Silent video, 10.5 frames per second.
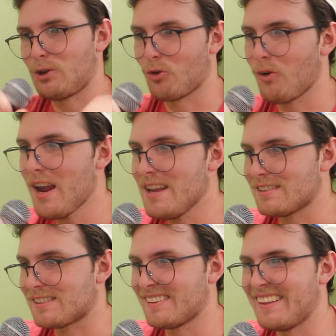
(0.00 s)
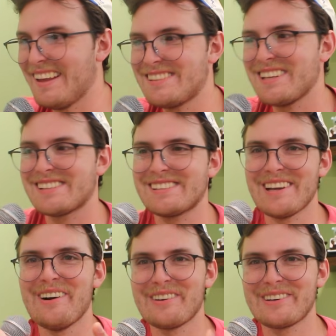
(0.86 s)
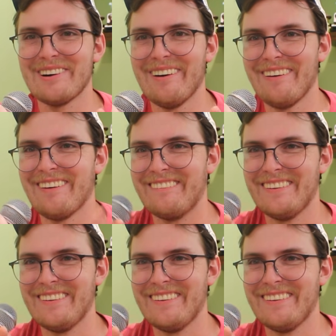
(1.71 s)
Great. This is so cool.